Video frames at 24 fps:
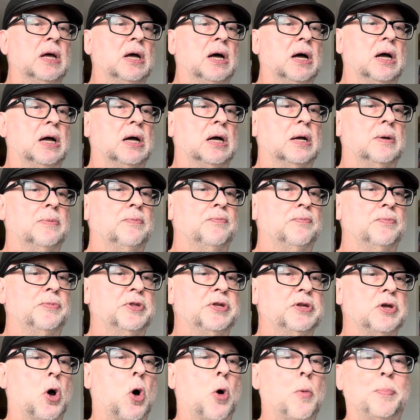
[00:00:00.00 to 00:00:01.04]

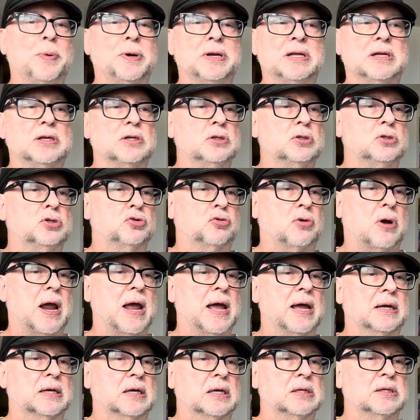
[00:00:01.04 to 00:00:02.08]
The opening
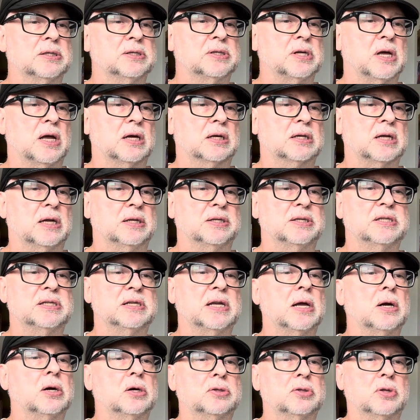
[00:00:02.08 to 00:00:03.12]
track is
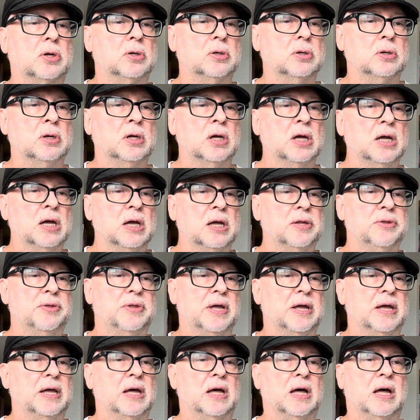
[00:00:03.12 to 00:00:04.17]
Concierto
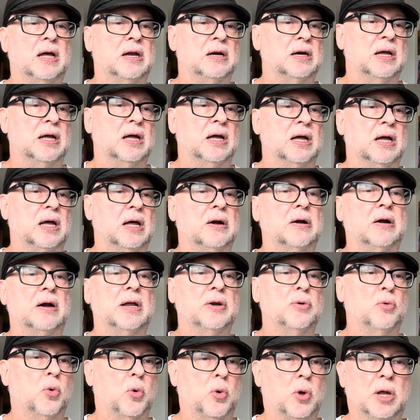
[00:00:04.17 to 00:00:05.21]
de
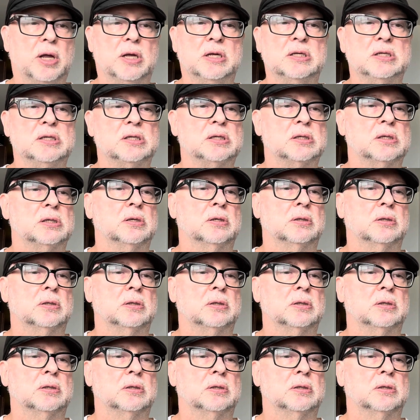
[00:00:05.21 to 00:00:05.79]
Aranjuez,